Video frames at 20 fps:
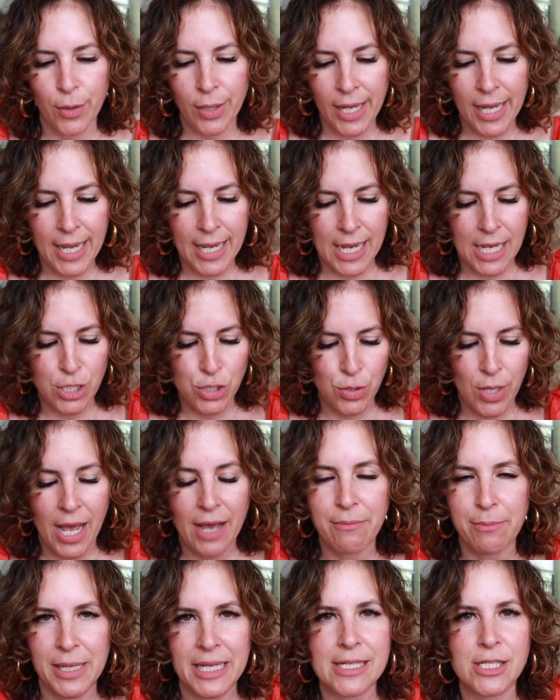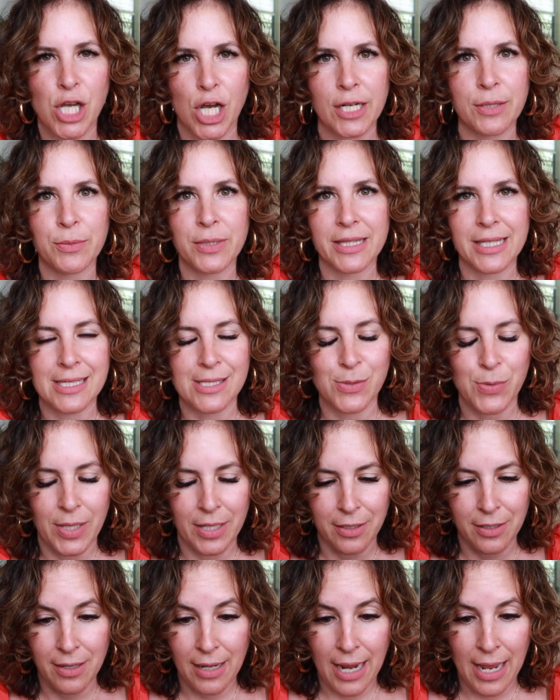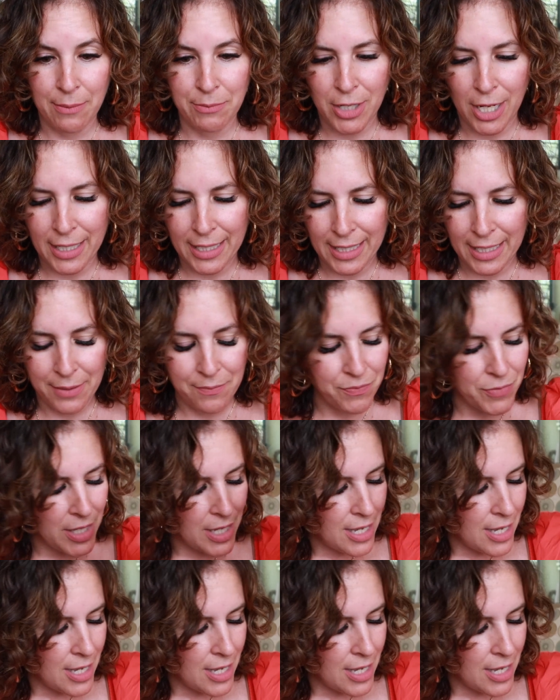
Okay, I should have been done with this sweater. I'm not kidding.